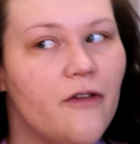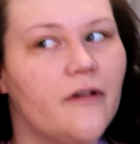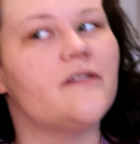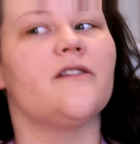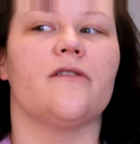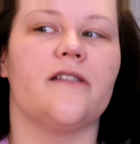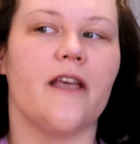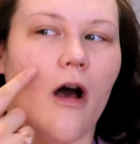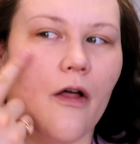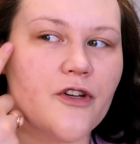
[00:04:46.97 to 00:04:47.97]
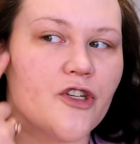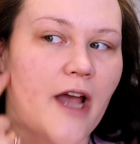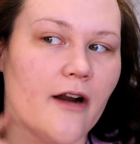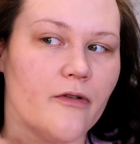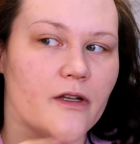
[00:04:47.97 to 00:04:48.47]
You can still see all the
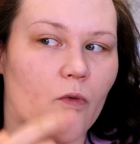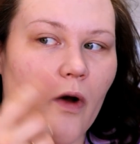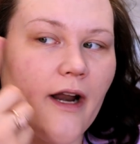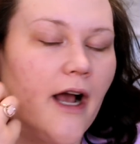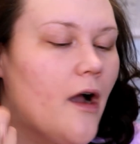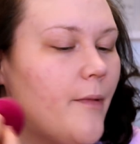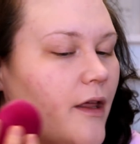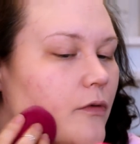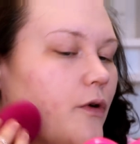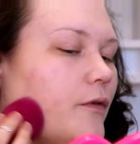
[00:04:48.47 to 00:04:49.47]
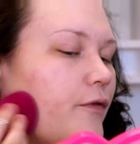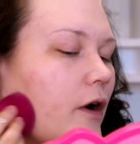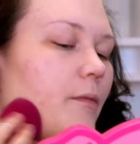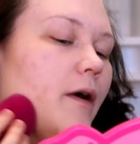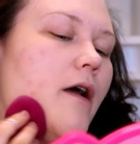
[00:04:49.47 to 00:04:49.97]
shadows and whatnot coming through
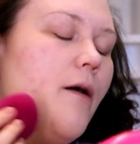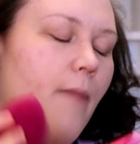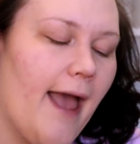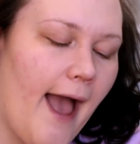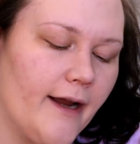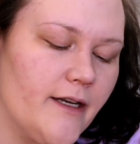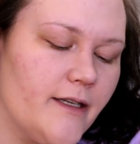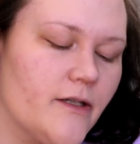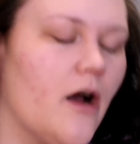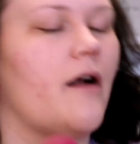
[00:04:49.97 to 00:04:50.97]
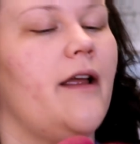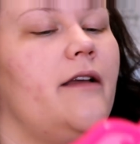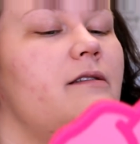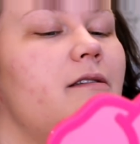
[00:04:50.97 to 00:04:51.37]
from my acne scarring and